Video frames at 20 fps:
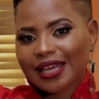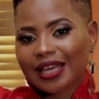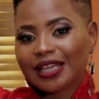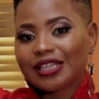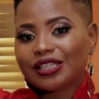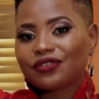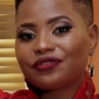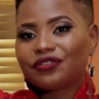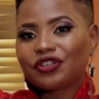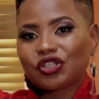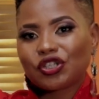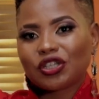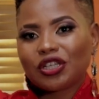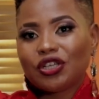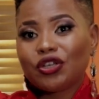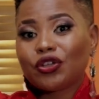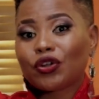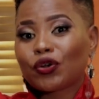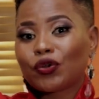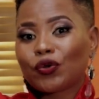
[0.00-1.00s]

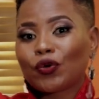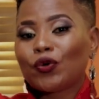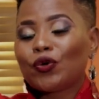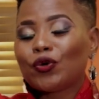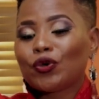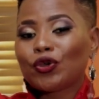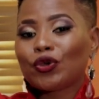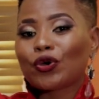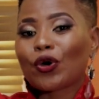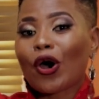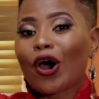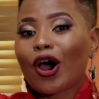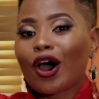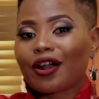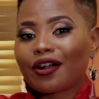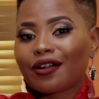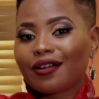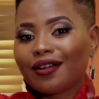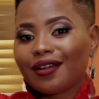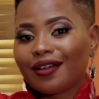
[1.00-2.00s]
Individually, you don't know who you
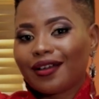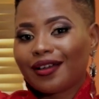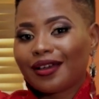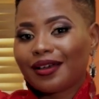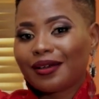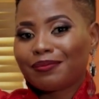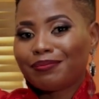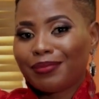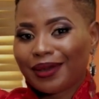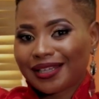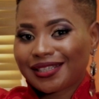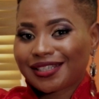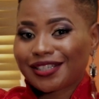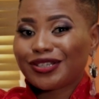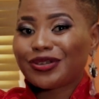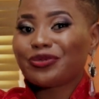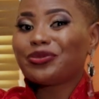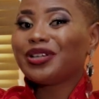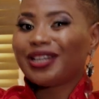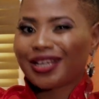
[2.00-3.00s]
are, but
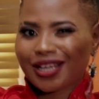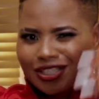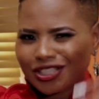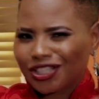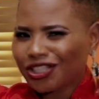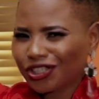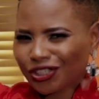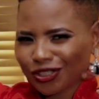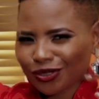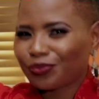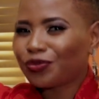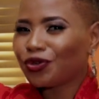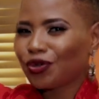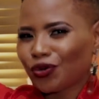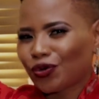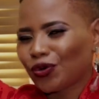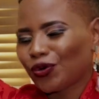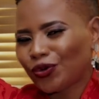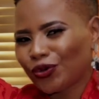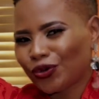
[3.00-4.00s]
in a relationship, you
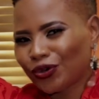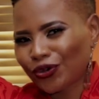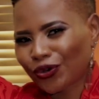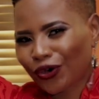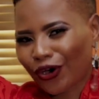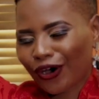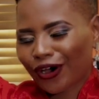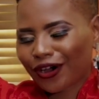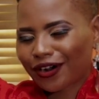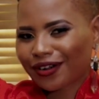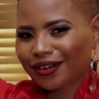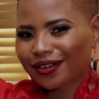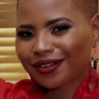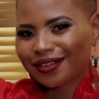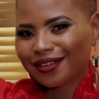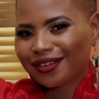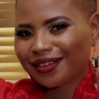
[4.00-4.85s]
know who you are.